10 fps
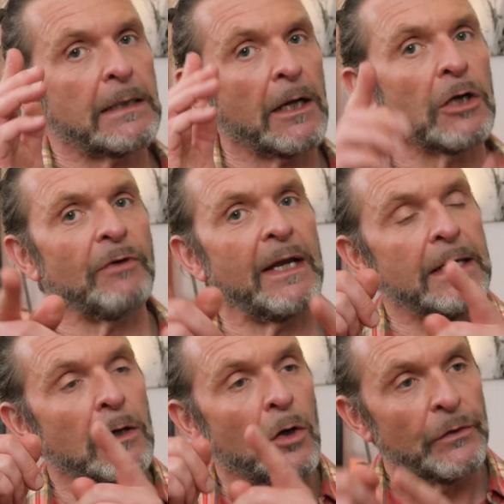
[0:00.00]
color
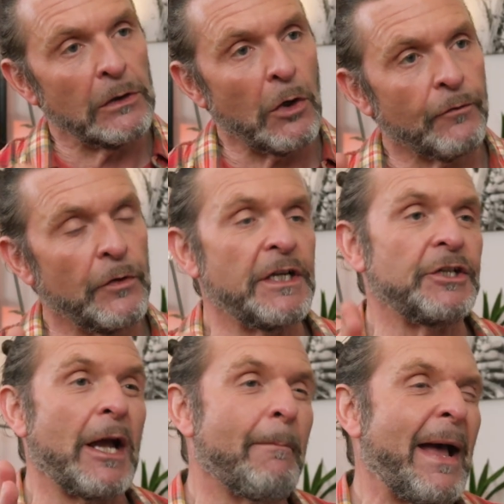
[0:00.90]
grading on the log
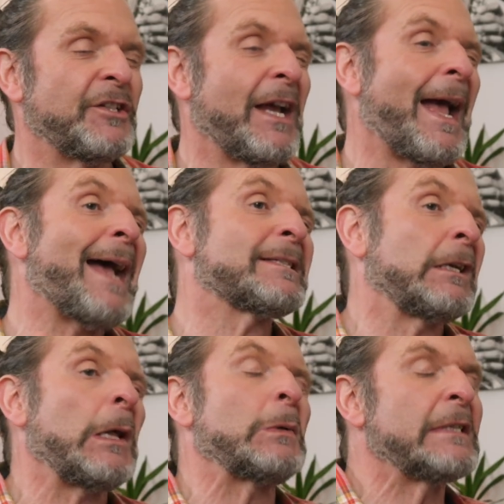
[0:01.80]
footage and match it as
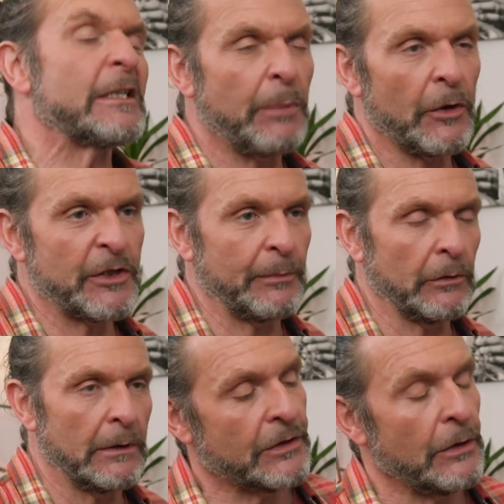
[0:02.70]
closely as
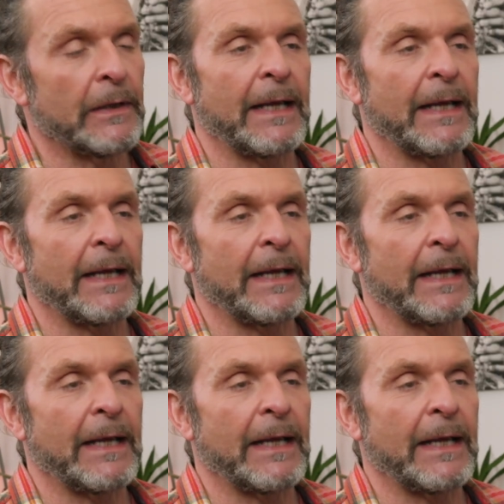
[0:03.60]
possible to the